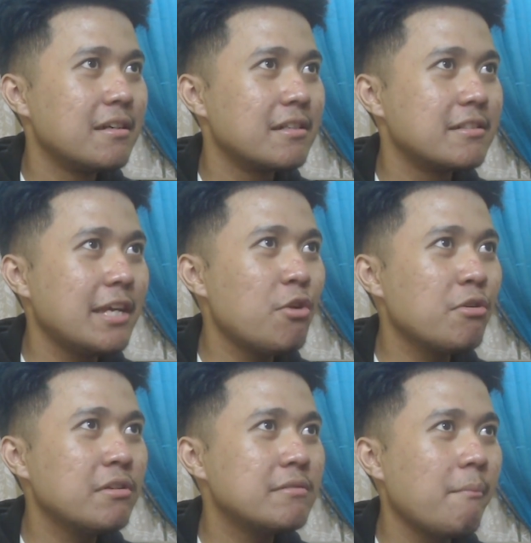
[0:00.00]
They
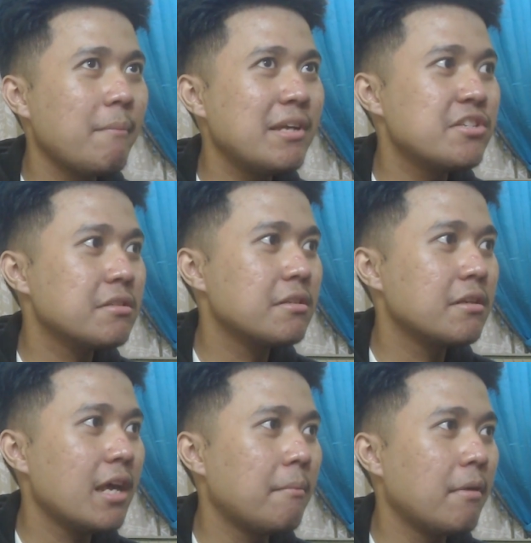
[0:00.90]
don't mention the
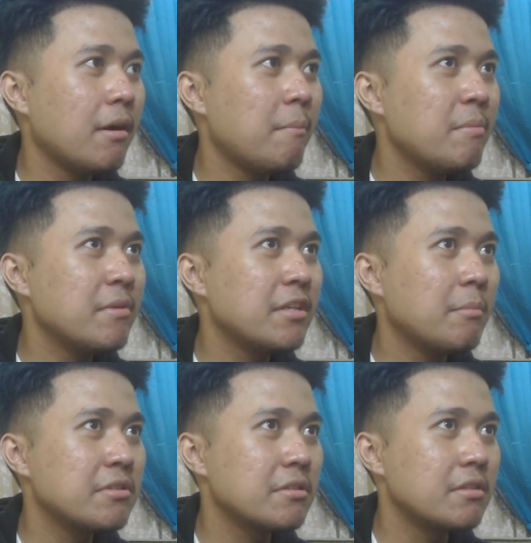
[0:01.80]
name. Probably they
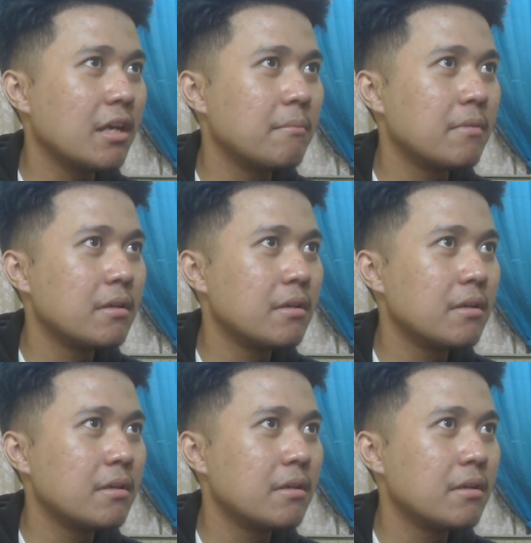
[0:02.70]
mention the name.